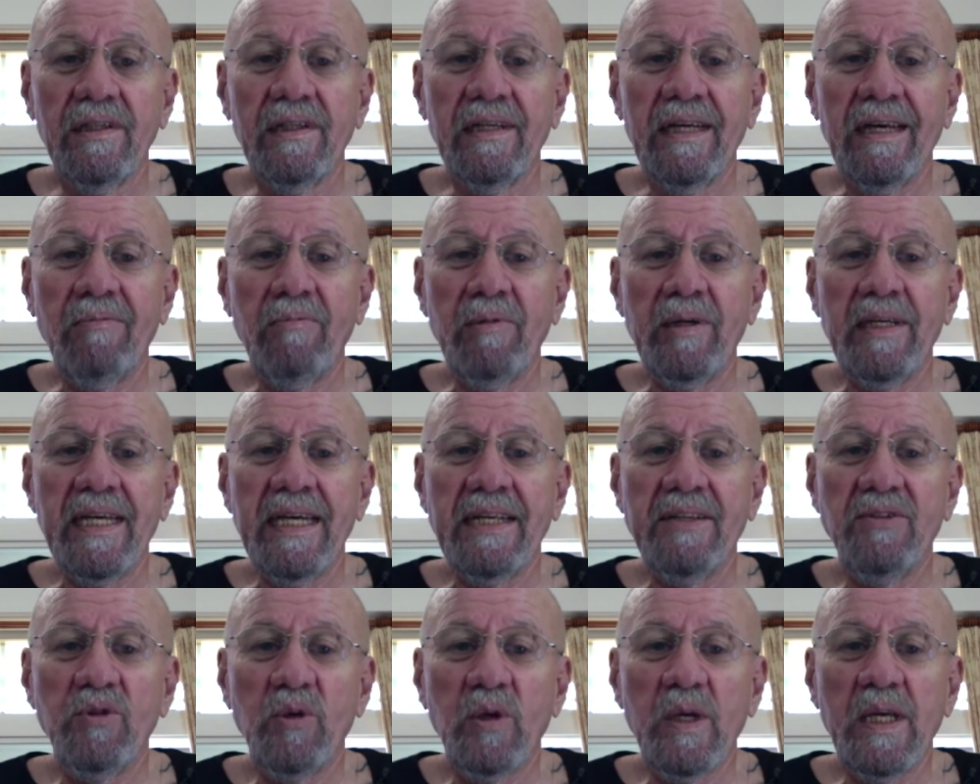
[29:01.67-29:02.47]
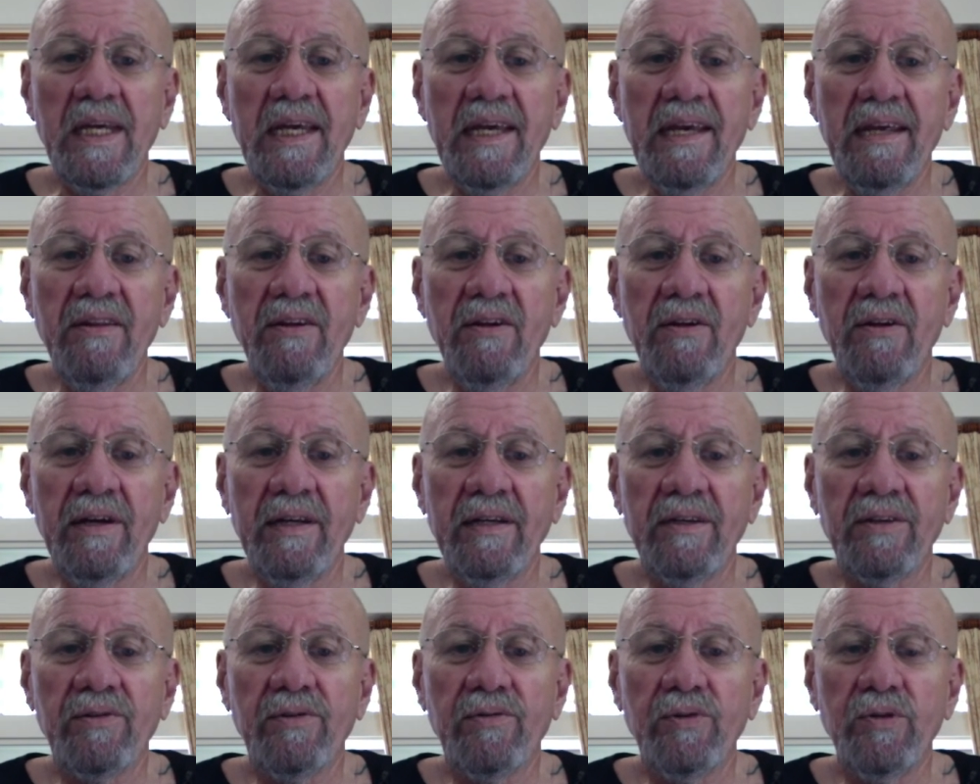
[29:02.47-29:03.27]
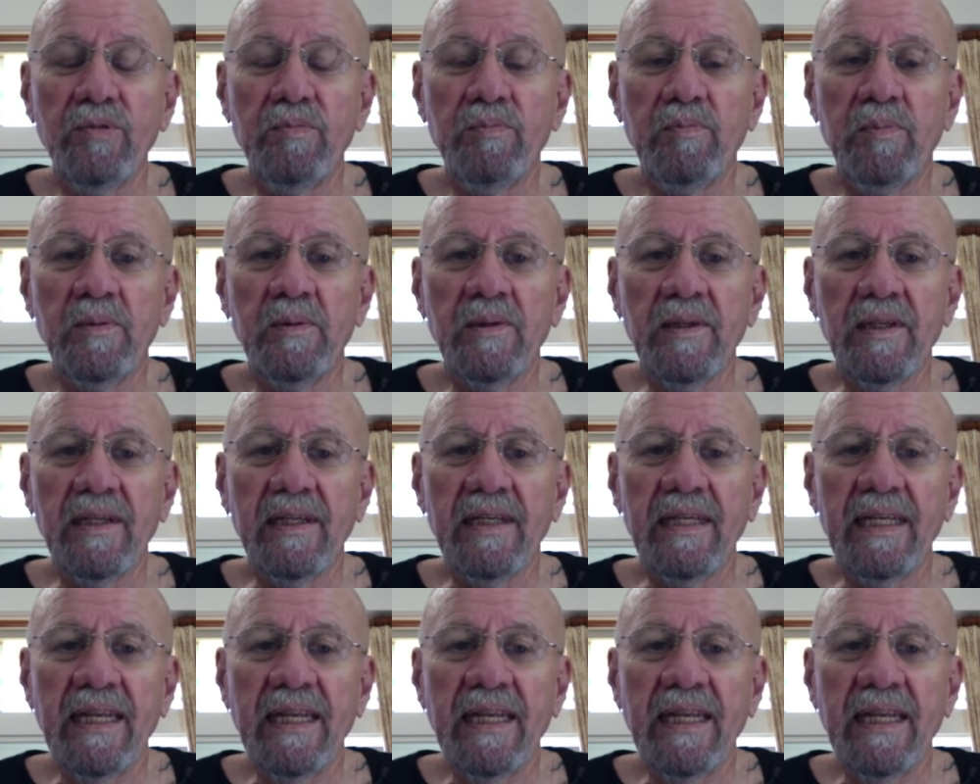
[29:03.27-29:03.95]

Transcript: And we get together in a group and